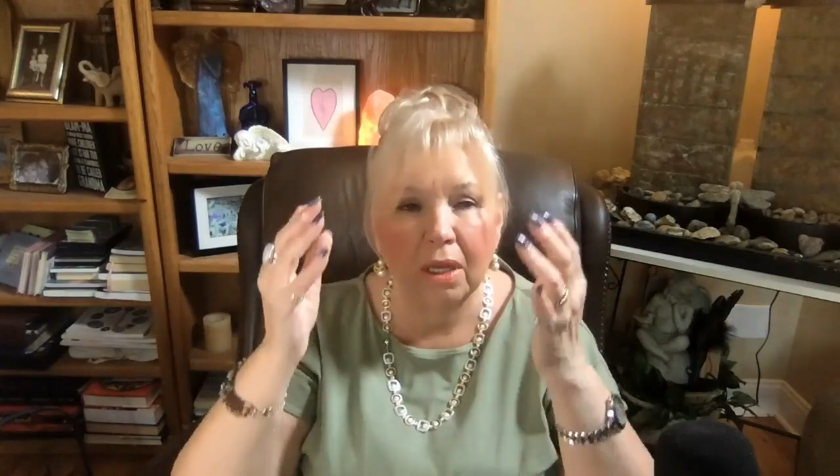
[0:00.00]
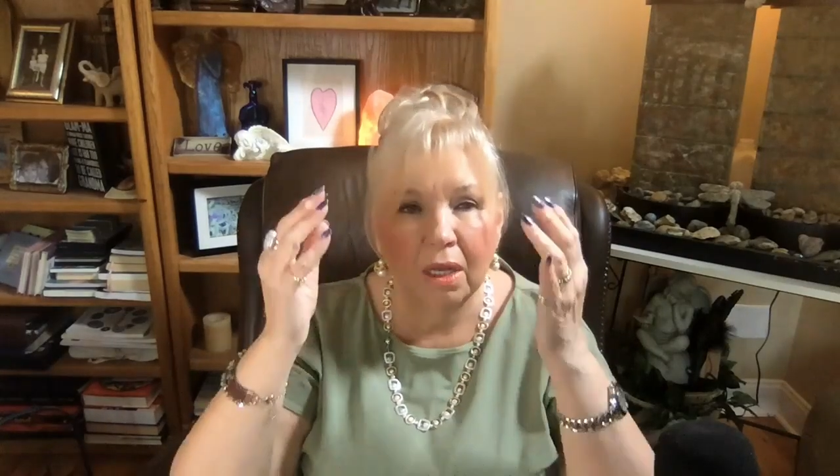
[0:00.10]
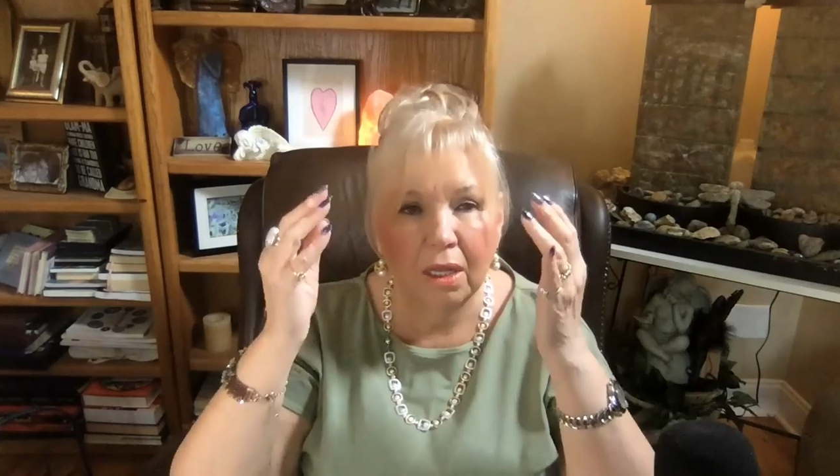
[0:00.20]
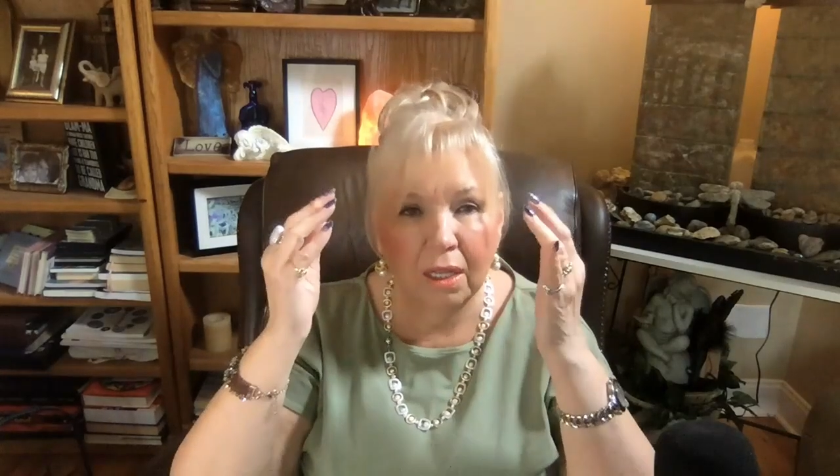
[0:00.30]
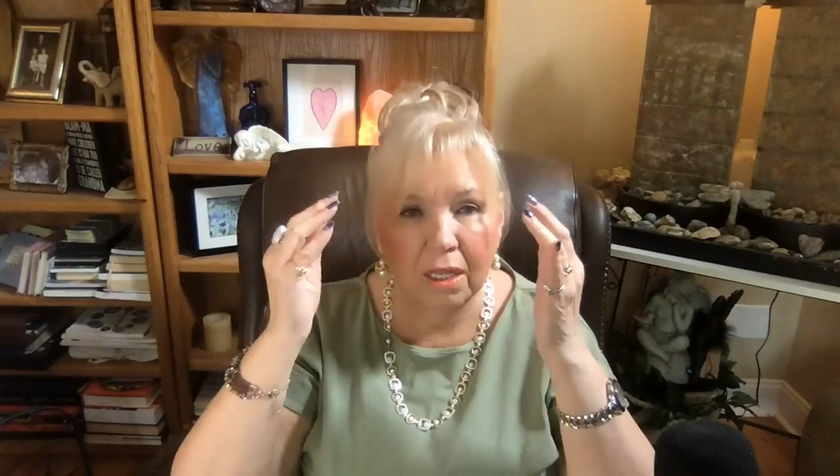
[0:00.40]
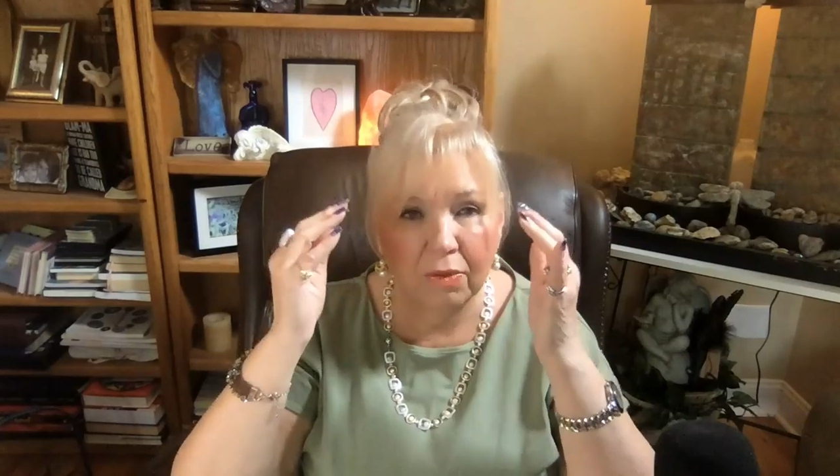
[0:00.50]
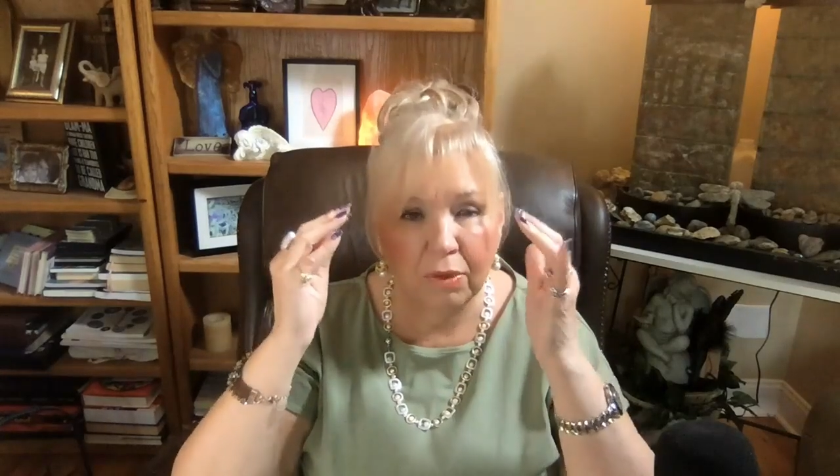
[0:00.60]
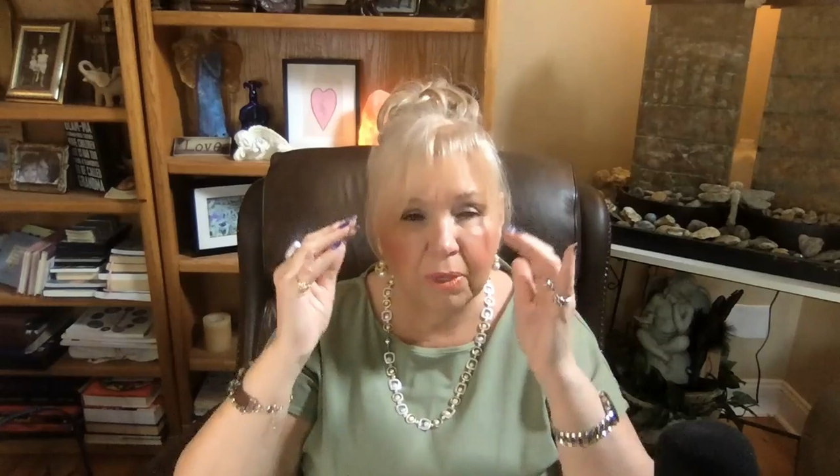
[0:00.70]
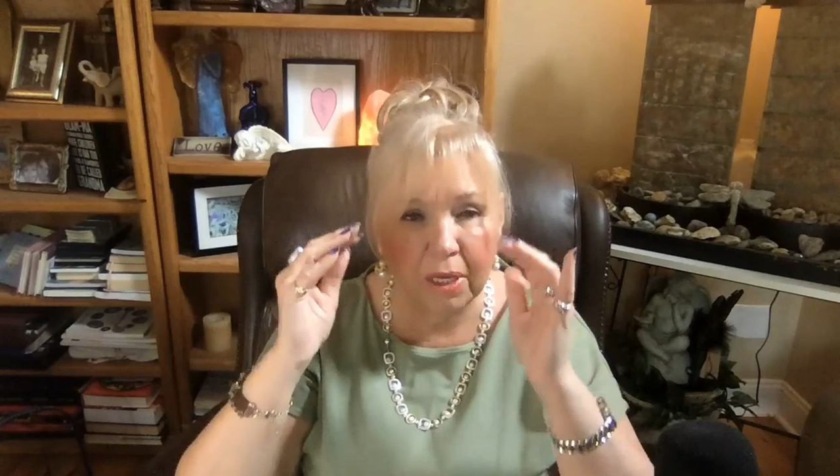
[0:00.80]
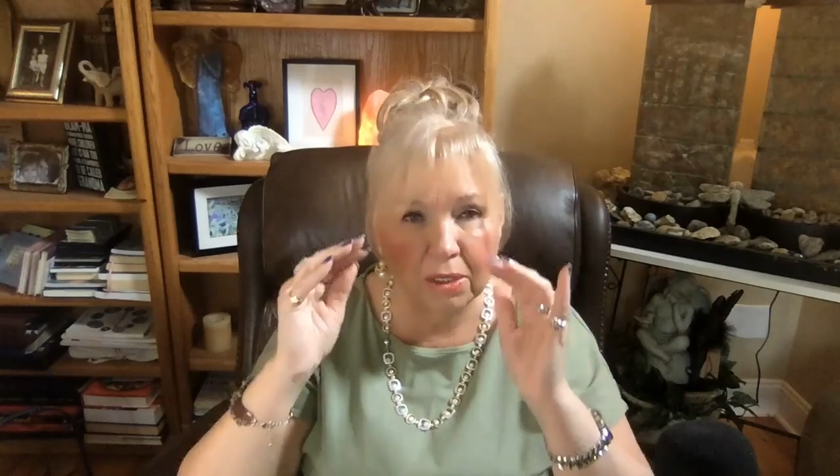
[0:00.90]
I like
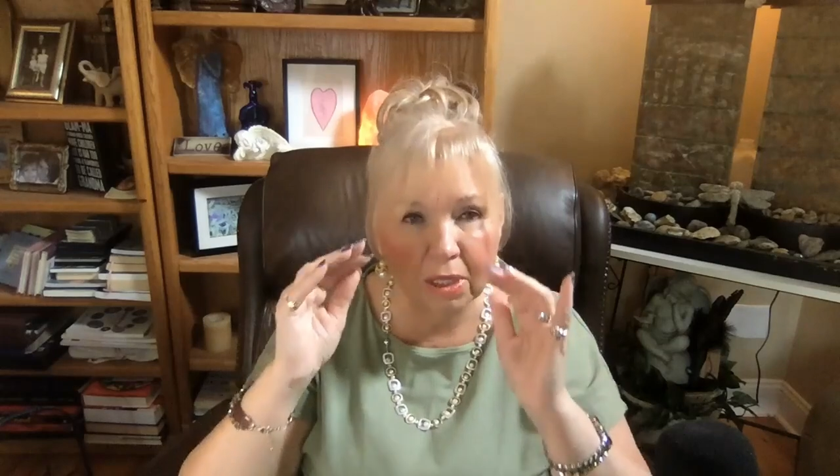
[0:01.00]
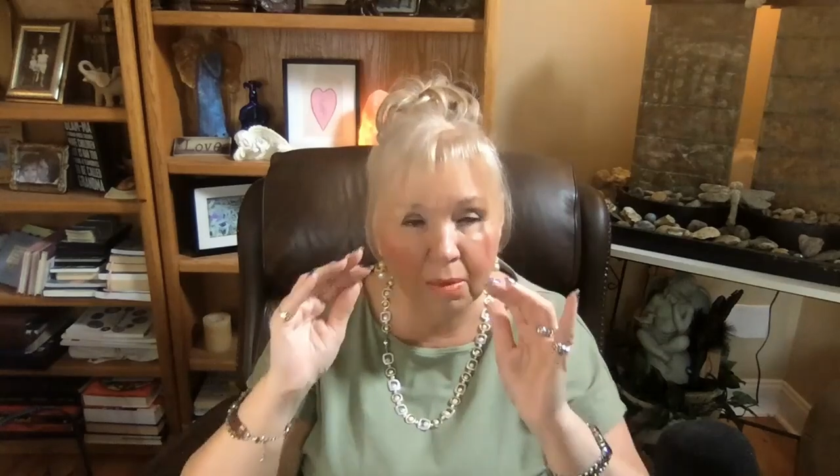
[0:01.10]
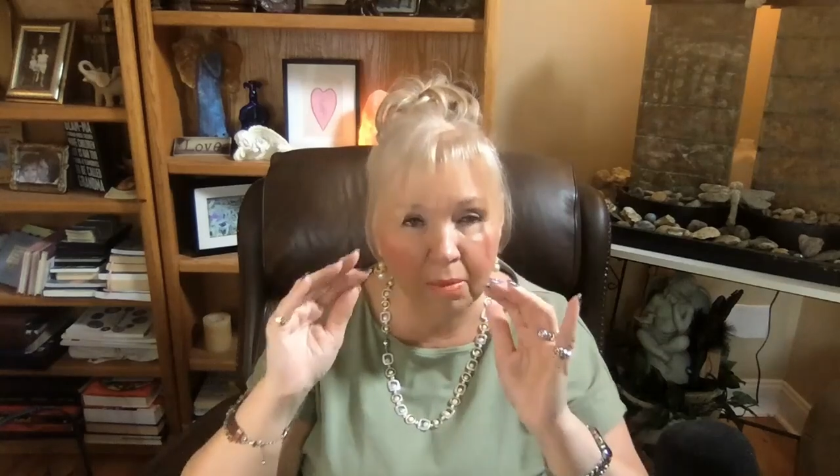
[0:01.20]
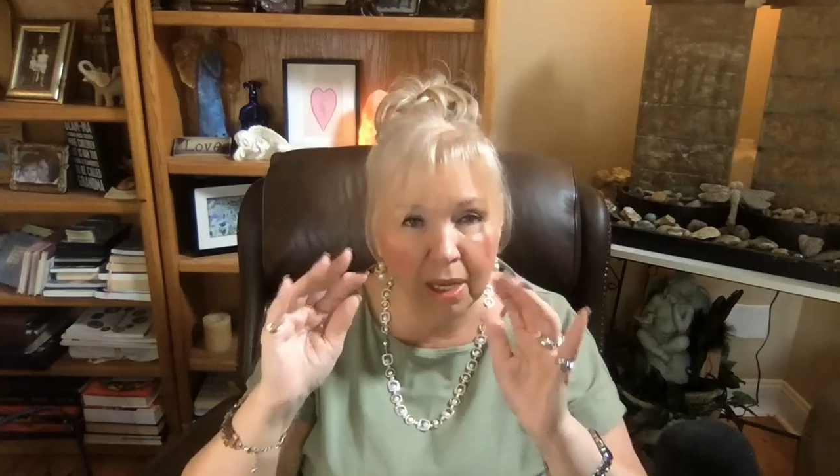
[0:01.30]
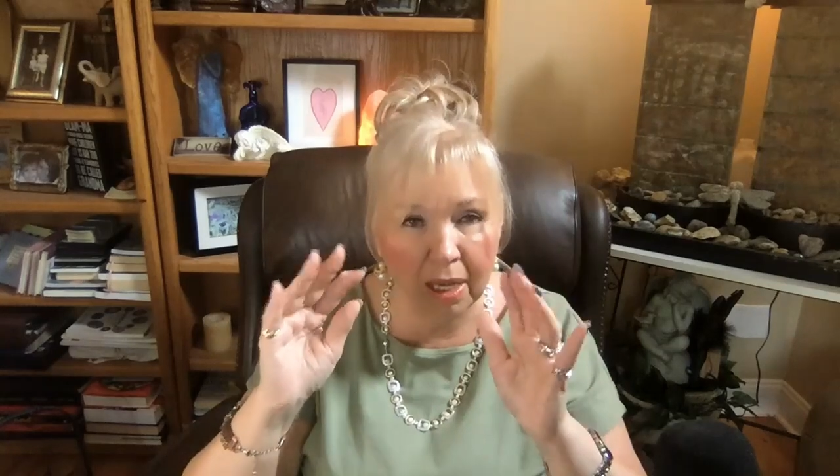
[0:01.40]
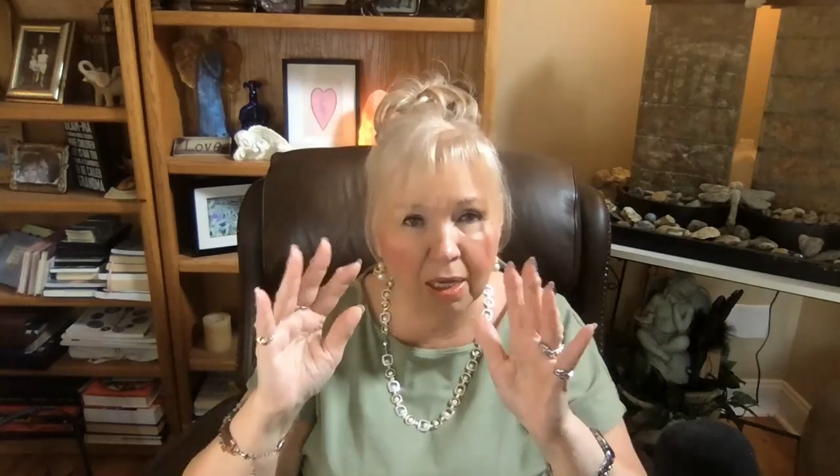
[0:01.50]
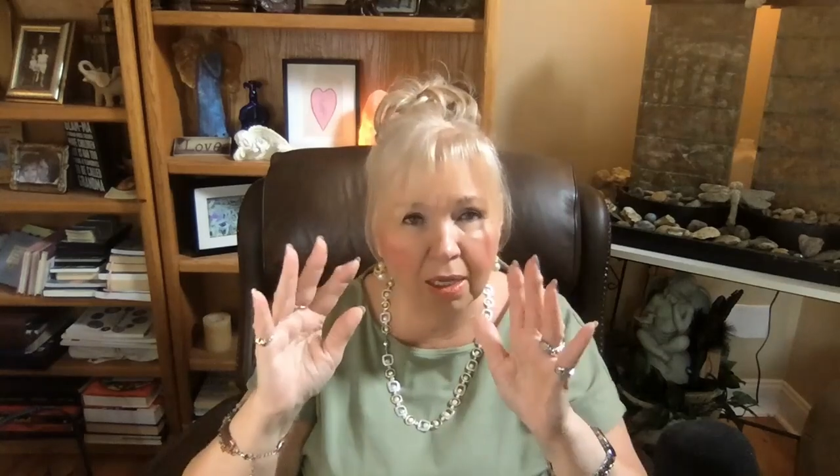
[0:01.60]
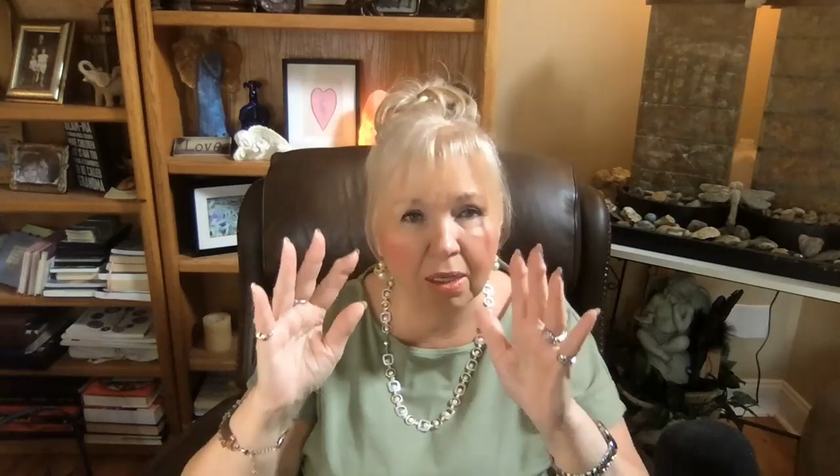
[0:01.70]
everybody to come back.